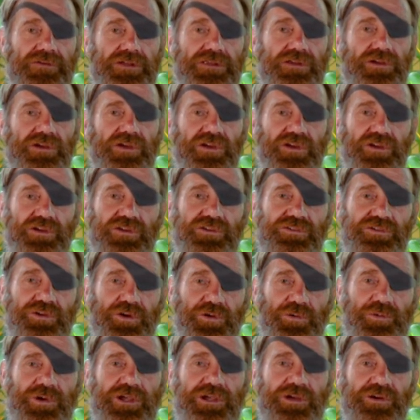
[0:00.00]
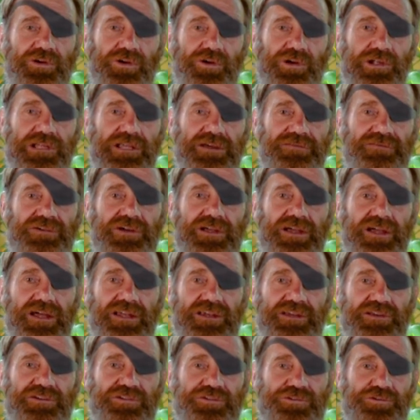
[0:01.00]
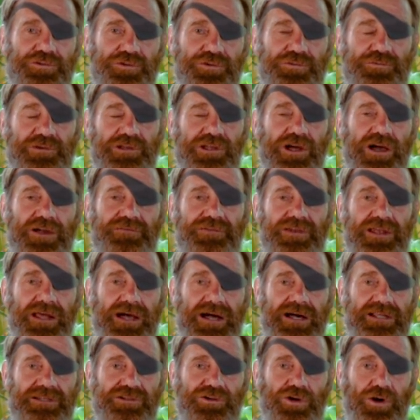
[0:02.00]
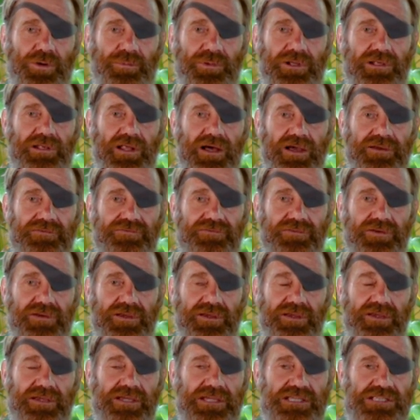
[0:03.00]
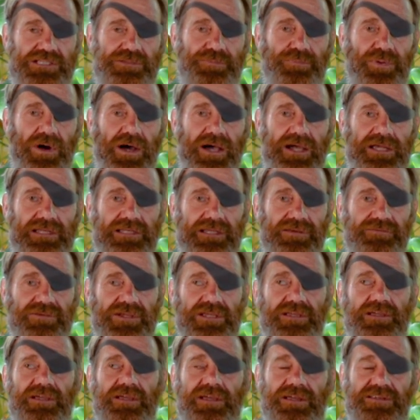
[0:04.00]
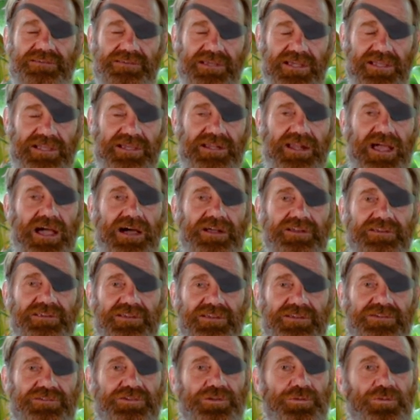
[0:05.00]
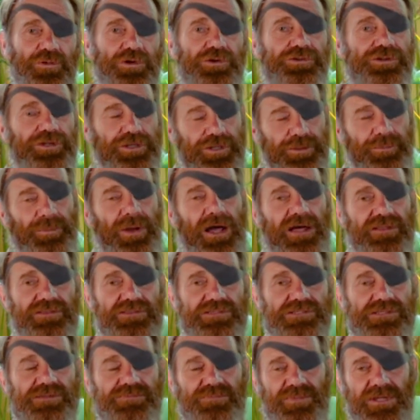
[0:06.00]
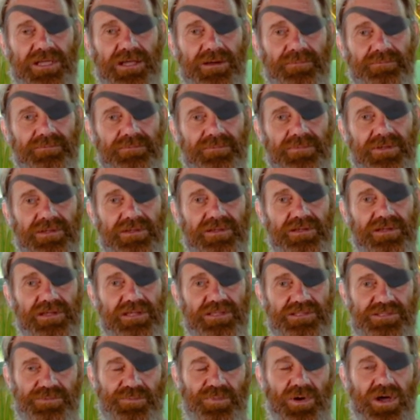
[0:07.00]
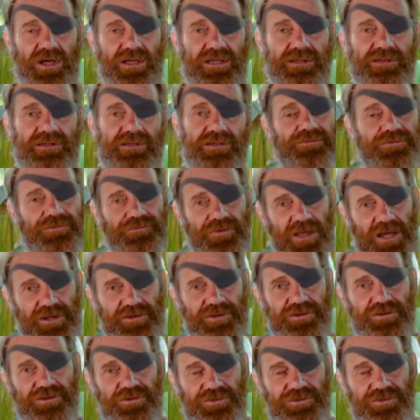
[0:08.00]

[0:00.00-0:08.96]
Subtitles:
of it, so we can all live an extraordinary life, uncommon life, inspired living, and take it out into the world to help others become inspired. If you found it